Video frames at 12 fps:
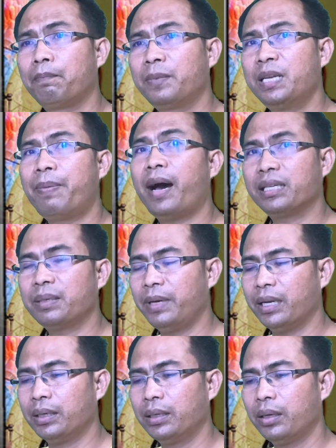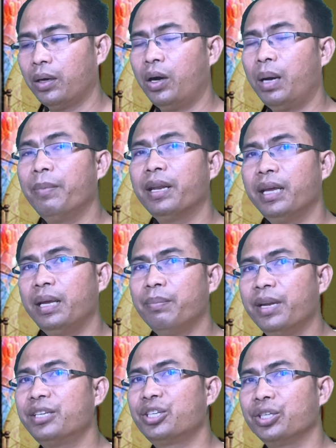department or M&A
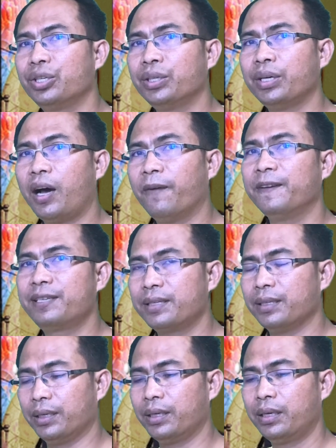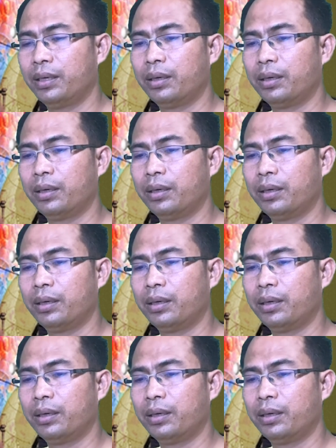manager officer